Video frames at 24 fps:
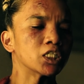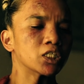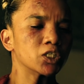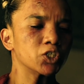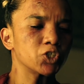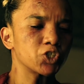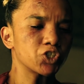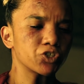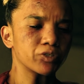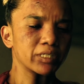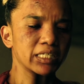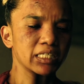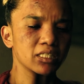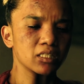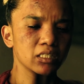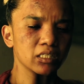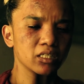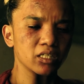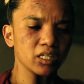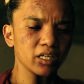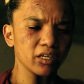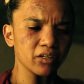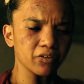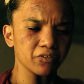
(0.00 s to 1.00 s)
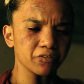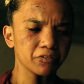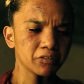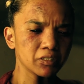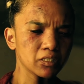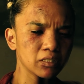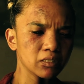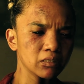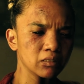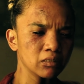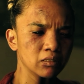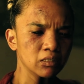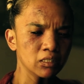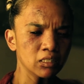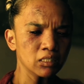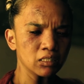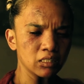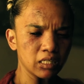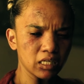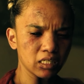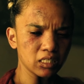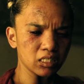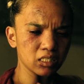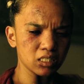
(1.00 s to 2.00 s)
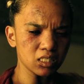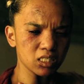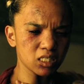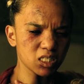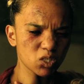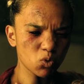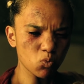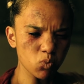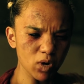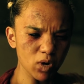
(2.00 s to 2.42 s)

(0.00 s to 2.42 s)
You treat the gift like it is a